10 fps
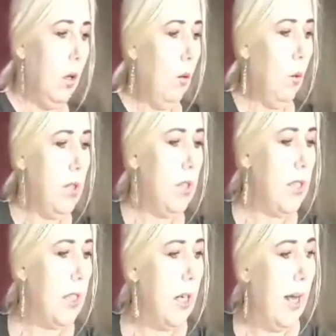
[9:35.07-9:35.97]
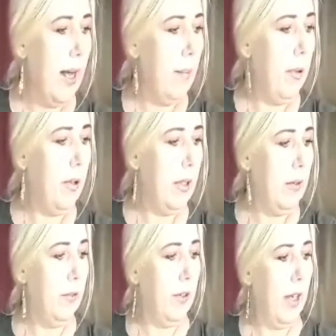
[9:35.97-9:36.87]
what's gonna happen
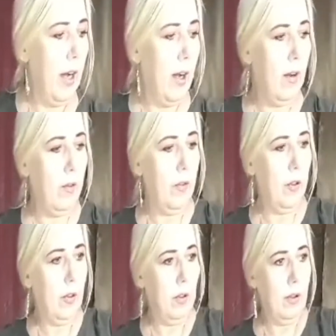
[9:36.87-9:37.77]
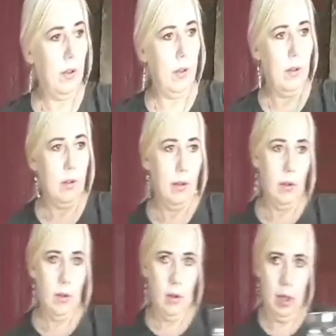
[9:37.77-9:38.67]
if we have
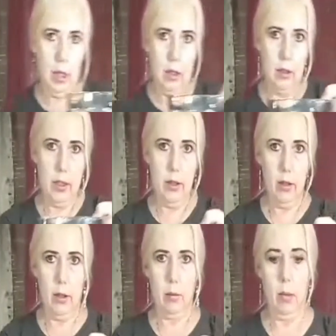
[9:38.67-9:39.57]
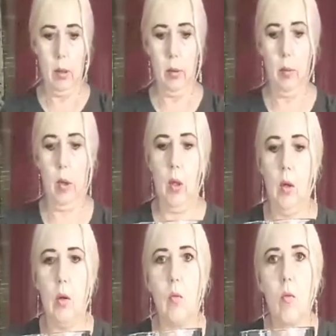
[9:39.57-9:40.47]
a clear bubble
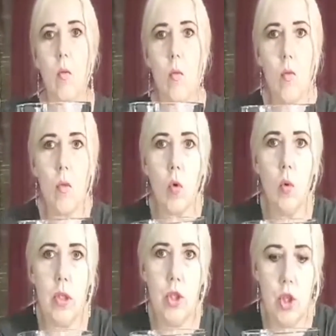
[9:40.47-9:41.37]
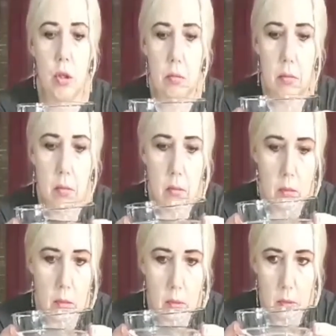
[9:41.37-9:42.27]
ball, which
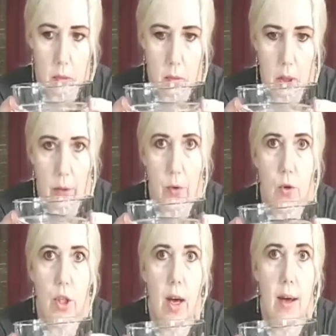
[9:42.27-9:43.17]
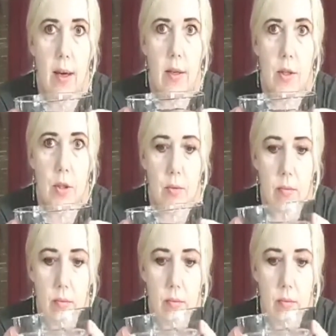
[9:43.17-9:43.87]
if you tie it,